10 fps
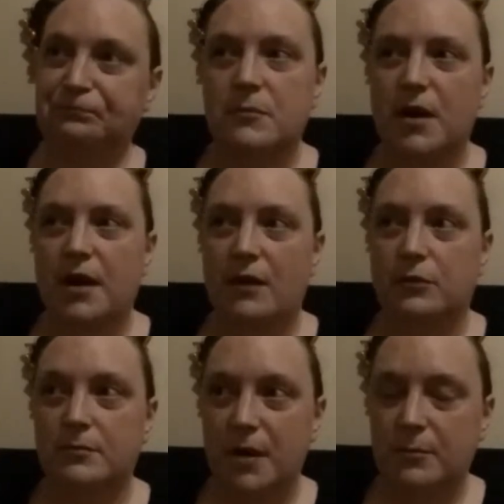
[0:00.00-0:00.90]
But I
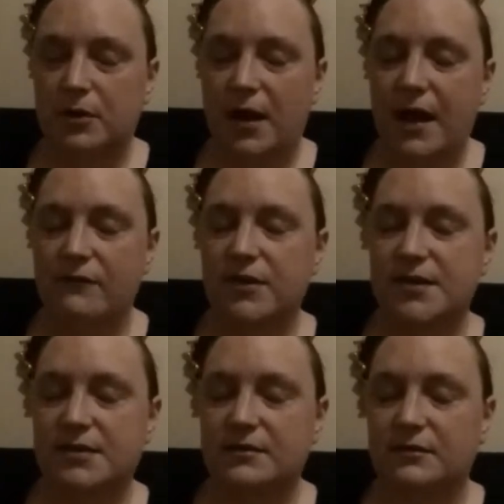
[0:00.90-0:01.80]
remember I have
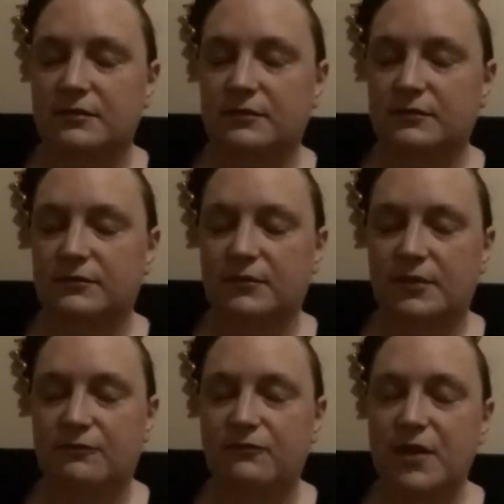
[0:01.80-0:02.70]
this
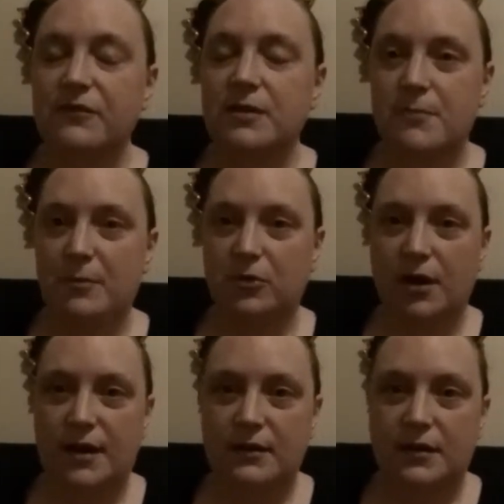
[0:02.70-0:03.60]
vivid
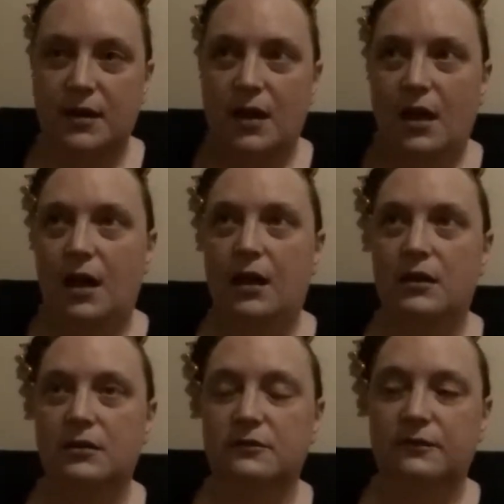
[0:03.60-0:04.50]
memory
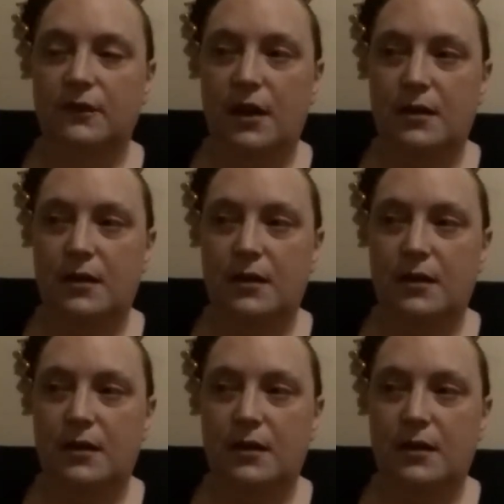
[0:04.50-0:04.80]
of